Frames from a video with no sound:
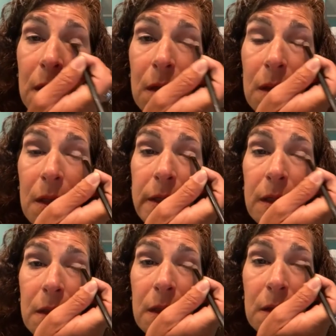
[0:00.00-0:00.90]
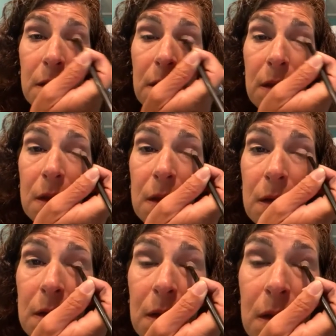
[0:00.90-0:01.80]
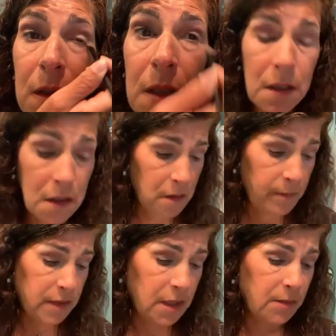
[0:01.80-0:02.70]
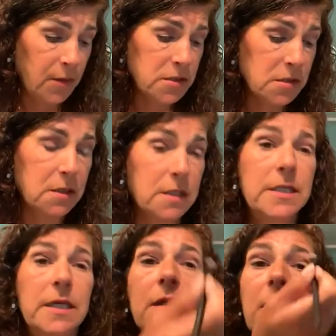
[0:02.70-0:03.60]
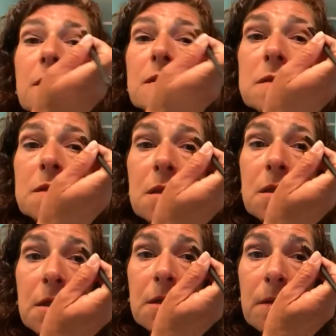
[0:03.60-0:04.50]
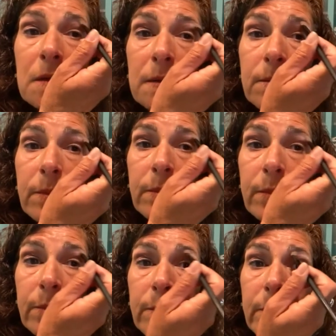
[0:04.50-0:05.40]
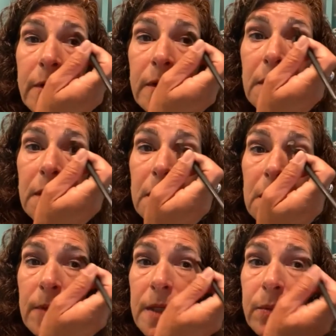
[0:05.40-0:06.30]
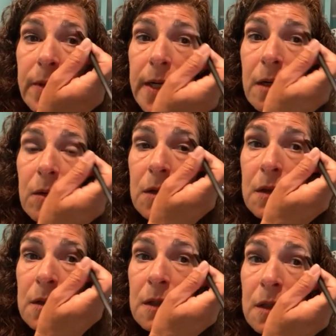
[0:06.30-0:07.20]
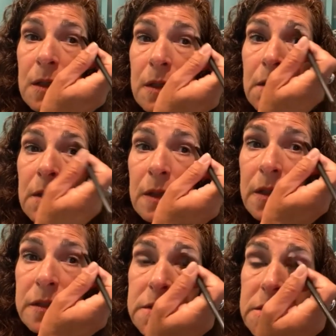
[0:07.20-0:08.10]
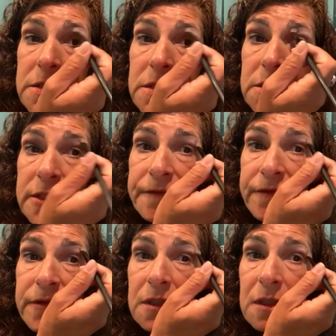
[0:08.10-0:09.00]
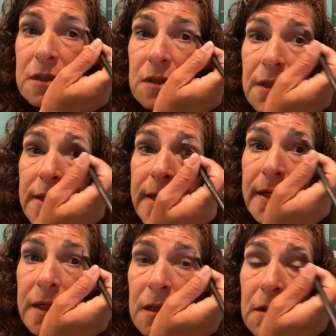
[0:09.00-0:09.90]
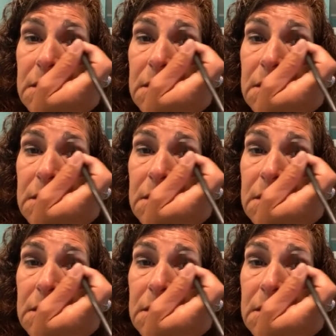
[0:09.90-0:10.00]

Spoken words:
lighter here. But then I'm also going to take this and put it under my brow. That's just lifting your eye